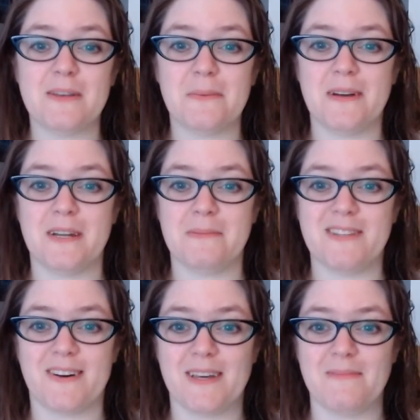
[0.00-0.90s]
so we're going to be
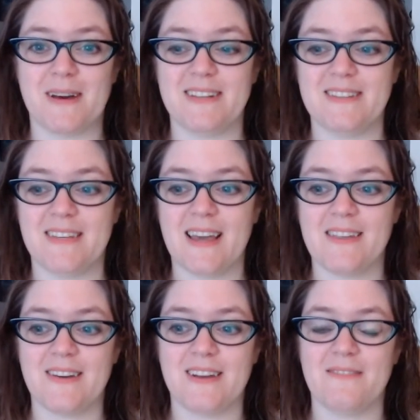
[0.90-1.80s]
talking about it
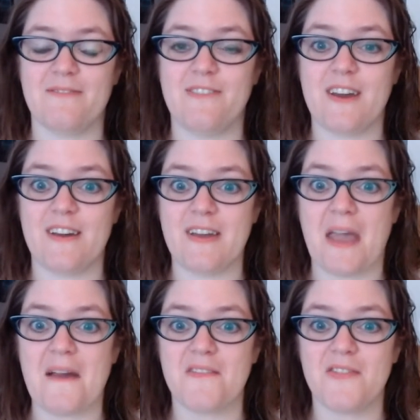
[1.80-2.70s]
together, and I'm very,
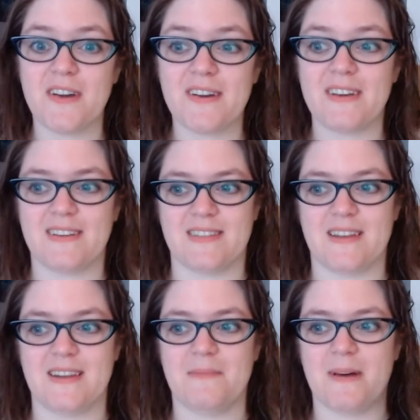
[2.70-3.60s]
very
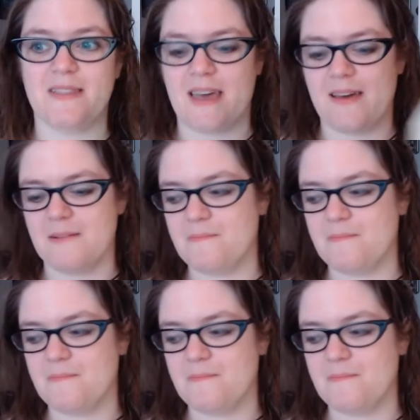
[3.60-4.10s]
excited about that.